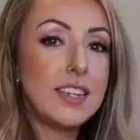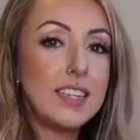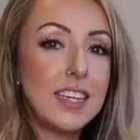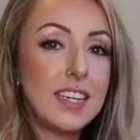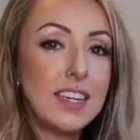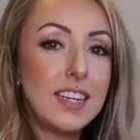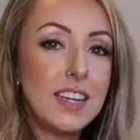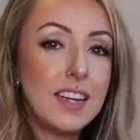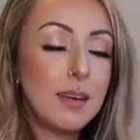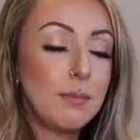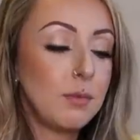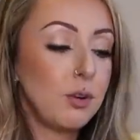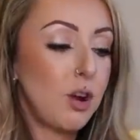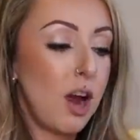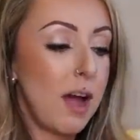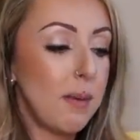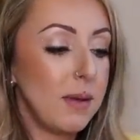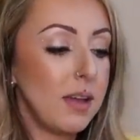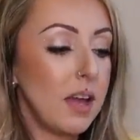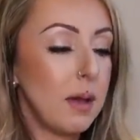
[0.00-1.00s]
I did end up
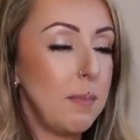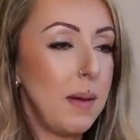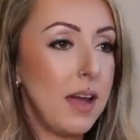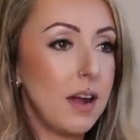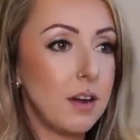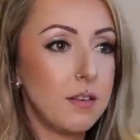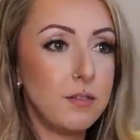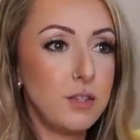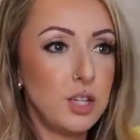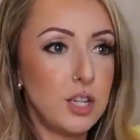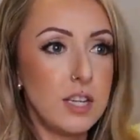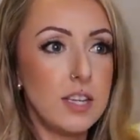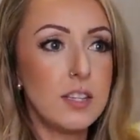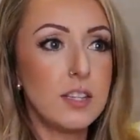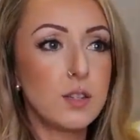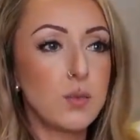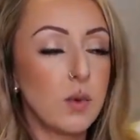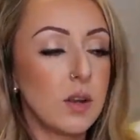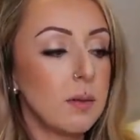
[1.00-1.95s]
grabbing a pair of jeans.